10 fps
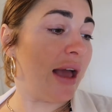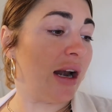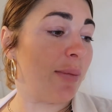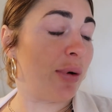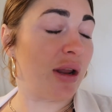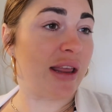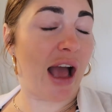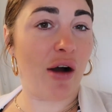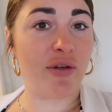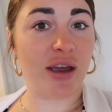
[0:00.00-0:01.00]
ended up putting the
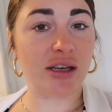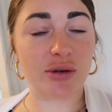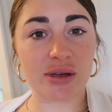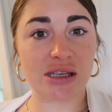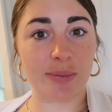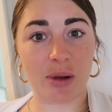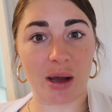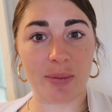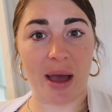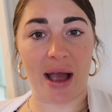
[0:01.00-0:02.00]
outfit into a
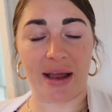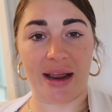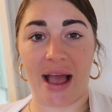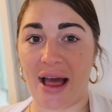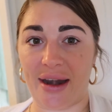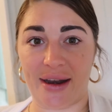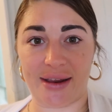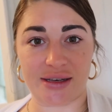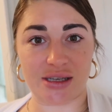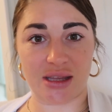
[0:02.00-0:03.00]
Ziploc bag and I added it
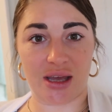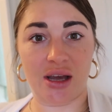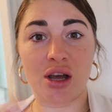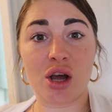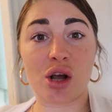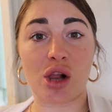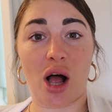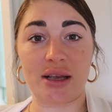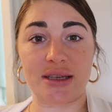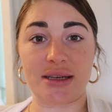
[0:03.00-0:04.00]
into the
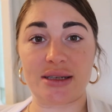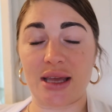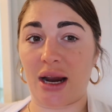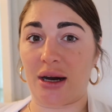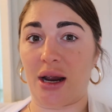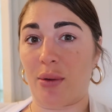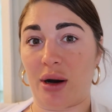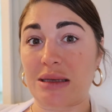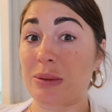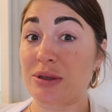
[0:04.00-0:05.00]
closet, into the area where
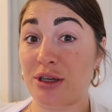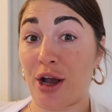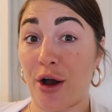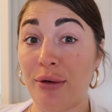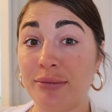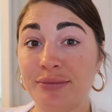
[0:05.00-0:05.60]
it's supposed to go.